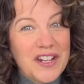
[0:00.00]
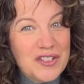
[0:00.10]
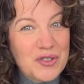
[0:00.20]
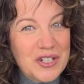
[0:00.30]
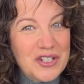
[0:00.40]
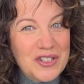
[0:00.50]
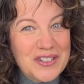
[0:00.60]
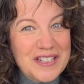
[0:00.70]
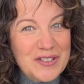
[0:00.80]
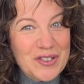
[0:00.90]
a traditional
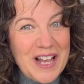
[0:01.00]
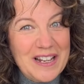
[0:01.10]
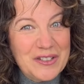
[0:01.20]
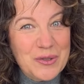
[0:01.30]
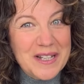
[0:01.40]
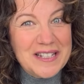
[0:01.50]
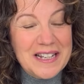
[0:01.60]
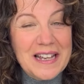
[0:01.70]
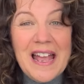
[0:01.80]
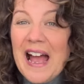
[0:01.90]
Caesar salad dressing.
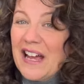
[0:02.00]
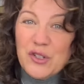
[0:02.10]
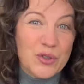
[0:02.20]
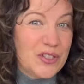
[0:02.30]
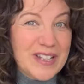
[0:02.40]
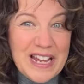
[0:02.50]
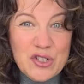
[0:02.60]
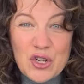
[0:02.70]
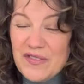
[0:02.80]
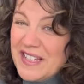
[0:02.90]
I don't use
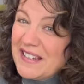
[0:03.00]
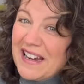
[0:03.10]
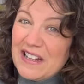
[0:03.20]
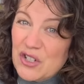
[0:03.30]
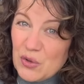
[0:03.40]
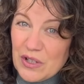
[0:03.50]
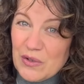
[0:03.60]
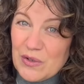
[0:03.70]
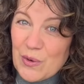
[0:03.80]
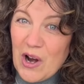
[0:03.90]
anchovies and I don't
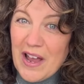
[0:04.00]
use raw